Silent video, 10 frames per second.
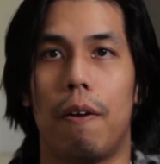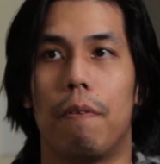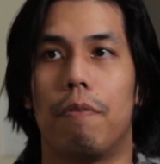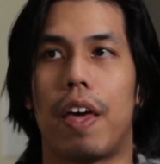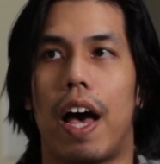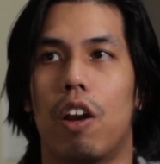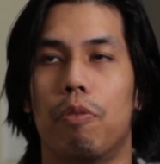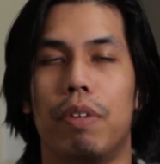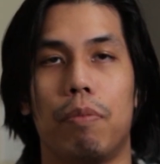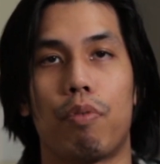that are
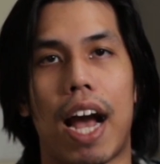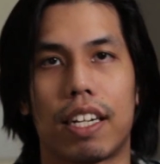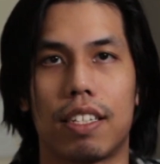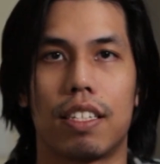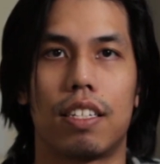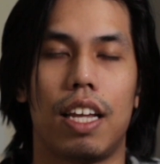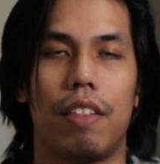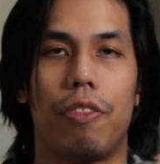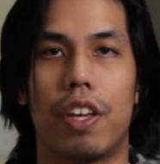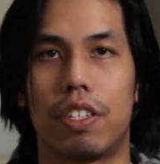being practiced
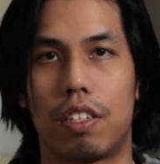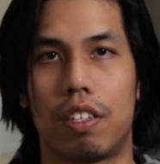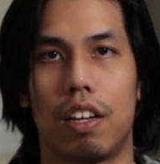in this